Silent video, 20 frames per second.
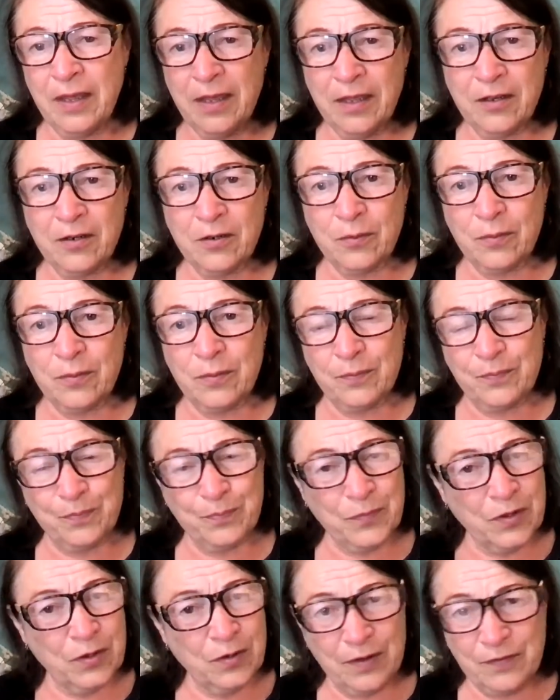It'll
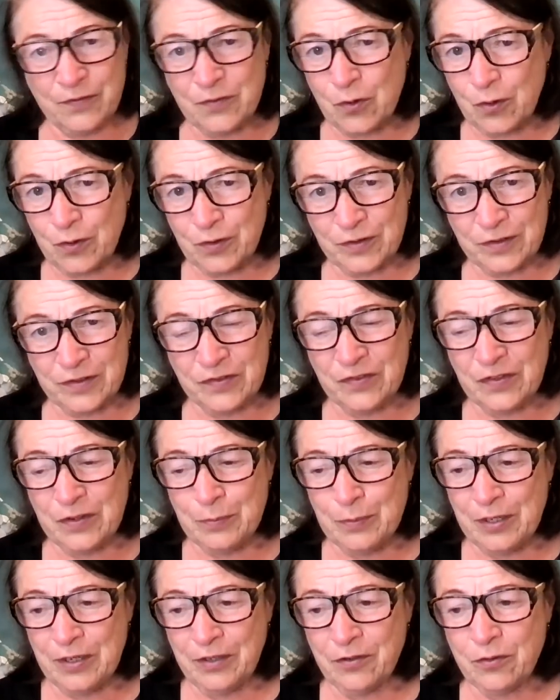you have to
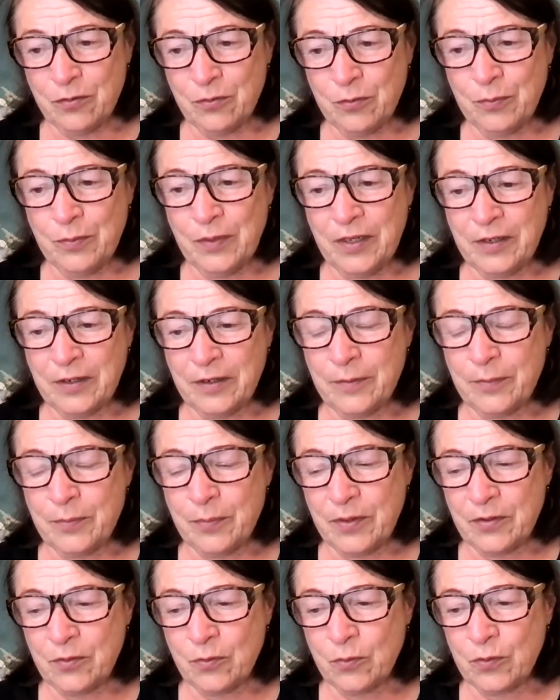RSVP through Meetup
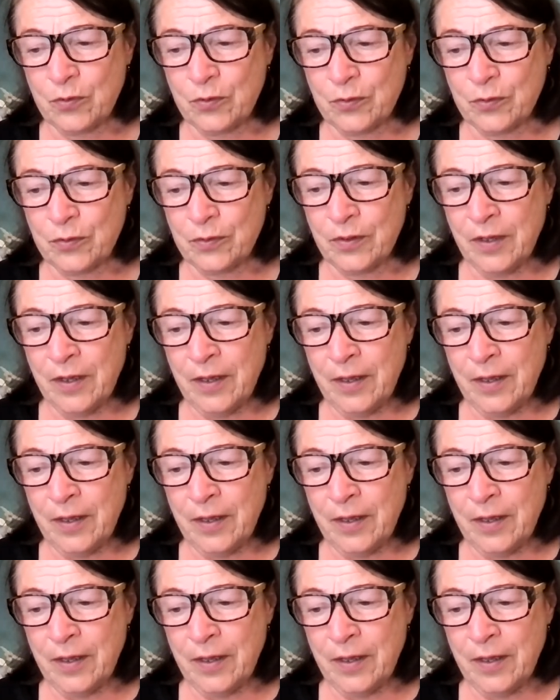in order